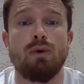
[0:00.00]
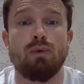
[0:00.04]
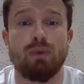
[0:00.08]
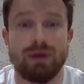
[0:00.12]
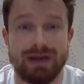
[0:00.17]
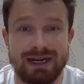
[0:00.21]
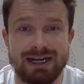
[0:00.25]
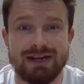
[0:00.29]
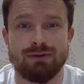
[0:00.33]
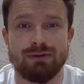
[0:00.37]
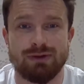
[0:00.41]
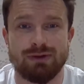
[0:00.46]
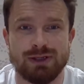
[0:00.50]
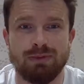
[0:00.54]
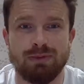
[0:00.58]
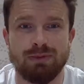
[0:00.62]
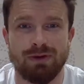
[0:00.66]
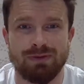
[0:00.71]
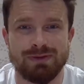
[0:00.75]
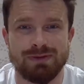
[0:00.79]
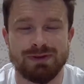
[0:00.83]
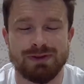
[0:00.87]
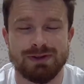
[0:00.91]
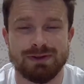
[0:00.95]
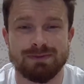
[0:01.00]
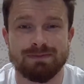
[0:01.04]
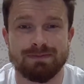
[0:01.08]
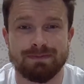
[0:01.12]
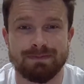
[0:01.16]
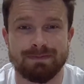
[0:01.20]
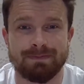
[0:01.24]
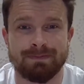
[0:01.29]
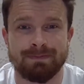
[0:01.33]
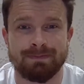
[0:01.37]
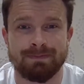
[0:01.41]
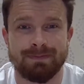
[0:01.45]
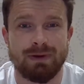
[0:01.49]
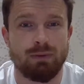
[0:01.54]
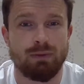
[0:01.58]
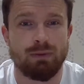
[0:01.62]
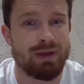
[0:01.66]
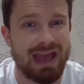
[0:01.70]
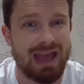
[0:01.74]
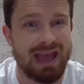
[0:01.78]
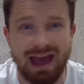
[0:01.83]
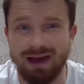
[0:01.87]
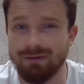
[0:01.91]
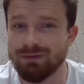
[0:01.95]
We need a response.
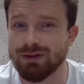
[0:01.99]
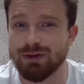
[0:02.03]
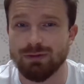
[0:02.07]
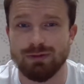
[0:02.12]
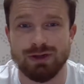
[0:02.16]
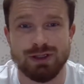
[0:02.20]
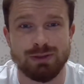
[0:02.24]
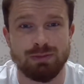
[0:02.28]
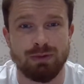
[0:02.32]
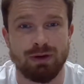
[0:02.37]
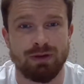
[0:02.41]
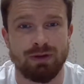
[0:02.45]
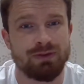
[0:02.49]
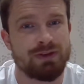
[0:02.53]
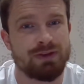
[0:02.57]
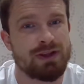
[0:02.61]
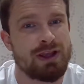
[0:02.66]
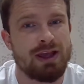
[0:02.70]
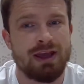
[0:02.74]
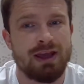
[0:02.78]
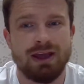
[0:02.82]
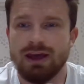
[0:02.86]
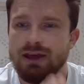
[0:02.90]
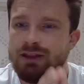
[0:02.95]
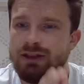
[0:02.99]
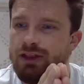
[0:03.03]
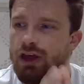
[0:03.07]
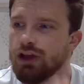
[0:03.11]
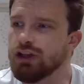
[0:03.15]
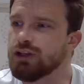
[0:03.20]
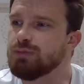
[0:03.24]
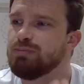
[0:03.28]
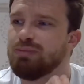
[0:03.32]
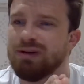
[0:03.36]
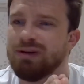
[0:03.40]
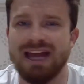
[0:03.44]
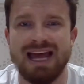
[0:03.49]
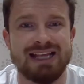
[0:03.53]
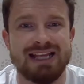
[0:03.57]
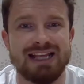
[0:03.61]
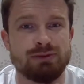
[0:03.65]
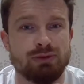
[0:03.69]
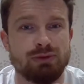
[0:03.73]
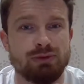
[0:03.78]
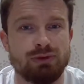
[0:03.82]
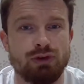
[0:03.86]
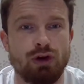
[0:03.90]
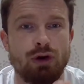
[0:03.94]
We have to respond. Those
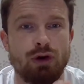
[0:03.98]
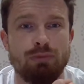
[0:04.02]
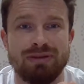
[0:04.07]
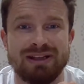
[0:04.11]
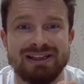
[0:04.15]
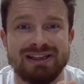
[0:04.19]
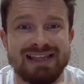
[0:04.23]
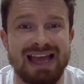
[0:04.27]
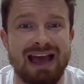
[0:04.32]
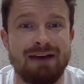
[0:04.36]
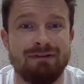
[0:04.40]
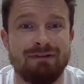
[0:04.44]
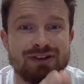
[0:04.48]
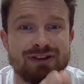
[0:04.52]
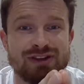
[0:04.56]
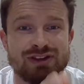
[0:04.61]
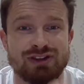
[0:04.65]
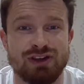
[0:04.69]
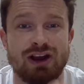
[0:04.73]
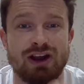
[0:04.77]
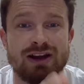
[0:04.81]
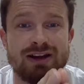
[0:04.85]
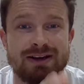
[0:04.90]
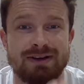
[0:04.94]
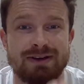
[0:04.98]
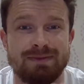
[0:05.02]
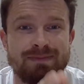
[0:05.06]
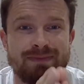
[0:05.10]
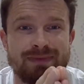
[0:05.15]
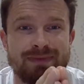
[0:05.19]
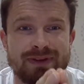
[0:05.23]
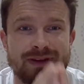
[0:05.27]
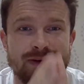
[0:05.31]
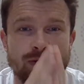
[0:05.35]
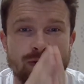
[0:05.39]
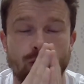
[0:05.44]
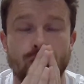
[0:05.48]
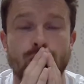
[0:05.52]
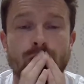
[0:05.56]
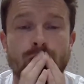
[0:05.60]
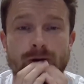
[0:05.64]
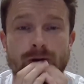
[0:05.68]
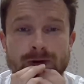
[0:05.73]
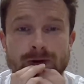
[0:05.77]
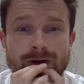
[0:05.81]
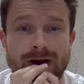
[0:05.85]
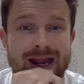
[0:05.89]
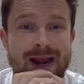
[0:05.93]
players will not be deaf and silent
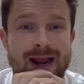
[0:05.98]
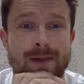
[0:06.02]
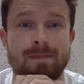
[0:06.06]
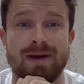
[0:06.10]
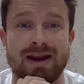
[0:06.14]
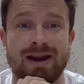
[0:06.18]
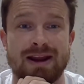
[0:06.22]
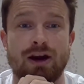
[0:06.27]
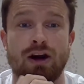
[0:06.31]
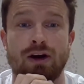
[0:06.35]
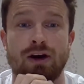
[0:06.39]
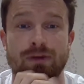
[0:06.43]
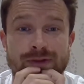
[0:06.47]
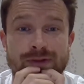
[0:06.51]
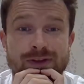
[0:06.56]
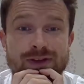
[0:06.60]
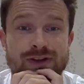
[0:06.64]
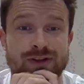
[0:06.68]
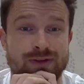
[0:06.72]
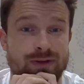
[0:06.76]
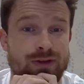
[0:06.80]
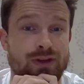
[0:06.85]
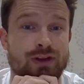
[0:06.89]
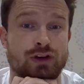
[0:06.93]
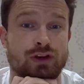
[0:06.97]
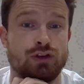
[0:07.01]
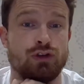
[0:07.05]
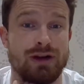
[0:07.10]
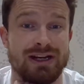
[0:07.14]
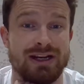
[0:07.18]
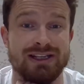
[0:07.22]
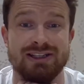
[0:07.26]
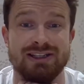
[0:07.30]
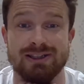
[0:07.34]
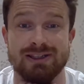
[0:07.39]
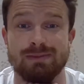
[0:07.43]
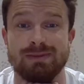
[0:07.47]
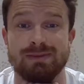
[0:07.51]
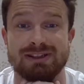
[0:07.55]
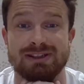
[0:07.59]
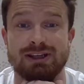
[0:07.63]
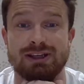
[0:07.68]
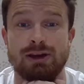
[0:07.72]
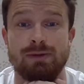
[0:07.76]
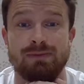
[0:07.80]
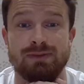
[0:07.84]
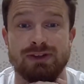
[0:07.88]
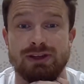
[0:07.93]
or Unai Emery of the criticism
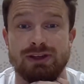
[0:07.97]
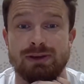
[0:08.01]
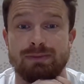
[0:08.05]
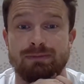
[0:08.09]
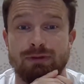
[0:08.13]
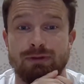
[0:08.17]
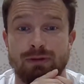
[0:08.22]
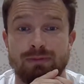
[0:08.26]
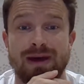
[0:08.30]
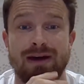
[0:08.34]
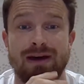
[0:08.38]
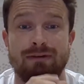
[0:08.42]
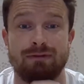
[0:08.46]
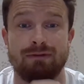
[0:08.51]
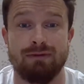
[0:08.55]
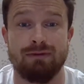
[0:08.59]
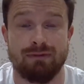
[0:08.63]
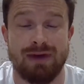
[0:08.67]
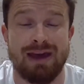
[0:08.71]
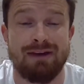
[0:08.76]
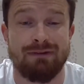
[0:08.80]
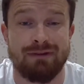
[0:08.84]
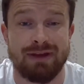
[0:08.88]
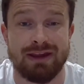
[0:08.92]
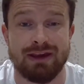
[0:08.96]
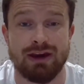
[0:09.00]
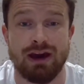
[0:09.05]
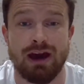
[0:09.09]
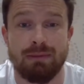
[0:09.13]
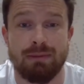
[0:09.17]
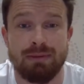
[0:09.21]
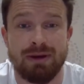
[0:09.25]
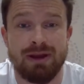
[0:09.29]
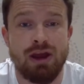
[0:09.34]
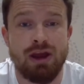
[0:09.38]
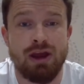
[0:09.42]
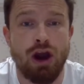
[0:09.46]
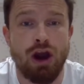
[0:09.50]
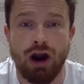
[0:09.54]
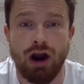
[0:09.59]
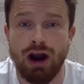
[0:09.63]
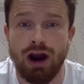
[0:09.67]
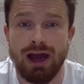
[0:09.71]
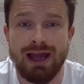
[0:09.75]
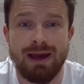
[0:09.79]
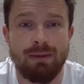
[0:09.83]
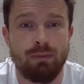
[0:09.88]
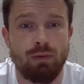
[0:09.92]
that's come to them from that FA Cup.
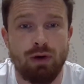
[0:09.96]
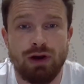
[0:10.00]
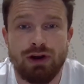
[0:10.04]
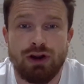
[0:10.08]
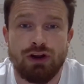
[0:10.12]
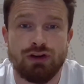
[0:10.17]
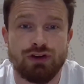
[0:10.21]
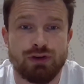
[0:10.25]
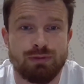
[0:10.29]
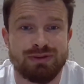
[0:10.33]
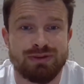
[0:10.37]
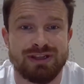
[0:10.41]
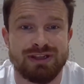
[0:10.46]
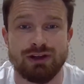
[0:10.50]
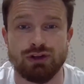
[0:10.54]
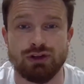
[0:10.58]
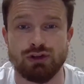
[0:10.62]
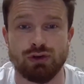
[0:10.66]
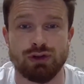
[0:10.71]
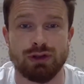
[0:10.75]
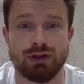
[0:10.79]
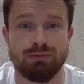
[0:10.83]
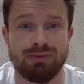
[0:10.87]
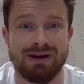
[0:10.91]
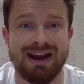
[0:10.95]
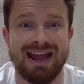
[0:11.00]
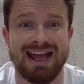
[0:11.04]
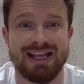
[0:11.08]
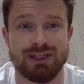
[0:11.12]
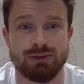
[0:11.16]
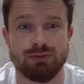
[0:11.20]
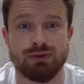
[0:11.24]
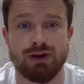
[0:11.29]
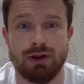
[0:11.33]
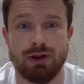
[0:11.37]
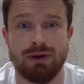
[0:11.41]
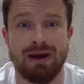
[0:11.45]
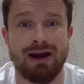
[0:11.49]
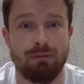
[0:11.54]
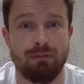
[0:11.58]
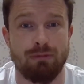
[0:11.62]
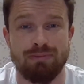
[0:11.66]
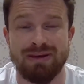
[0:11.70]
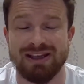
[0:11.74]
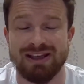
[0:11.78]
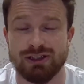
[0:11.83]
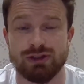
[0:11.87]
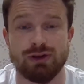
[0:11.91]
I am 100% sure the players will know
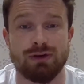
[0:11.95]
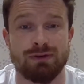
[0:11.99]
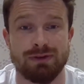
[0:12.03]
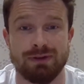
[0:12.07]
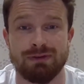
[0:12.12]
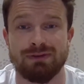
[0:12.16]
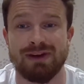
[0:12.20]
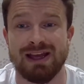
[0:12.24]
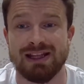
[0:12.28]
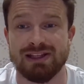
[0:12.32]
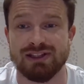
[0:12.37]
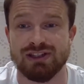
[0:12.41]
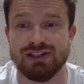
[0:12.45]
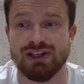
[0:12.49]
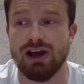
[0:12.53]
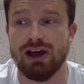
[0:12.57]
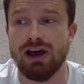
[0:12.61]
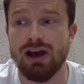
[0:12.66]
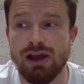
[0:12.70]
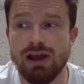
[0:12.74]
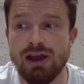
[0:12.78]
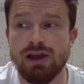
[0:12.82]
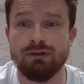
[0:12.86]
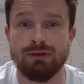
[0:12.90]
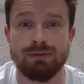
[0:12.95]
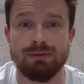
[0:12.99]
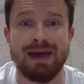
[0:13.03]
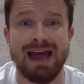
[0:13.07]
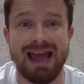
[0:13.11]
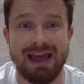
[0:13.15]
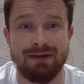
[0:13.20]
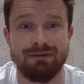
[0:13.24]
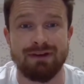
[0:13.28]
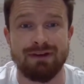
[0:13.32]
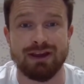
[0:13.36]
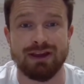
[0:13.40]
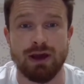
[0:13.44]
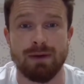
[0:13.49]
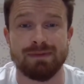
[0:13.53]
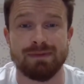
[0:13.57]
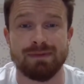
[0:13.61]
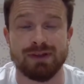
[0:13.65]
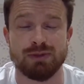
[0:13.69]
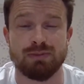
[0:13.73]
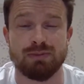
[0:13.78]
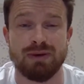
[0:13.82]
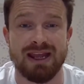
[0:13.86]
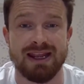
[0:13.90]
how pissed off the fans are from that FA
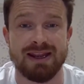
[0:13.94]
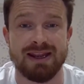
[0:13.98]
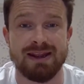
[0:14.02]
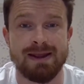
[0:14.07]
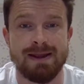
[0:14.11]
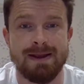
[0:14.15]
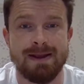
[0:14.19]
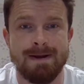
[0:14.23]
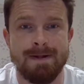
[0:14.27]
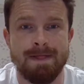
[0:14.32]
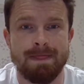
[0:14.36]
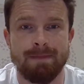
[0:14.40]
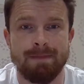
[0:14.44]
Cup display.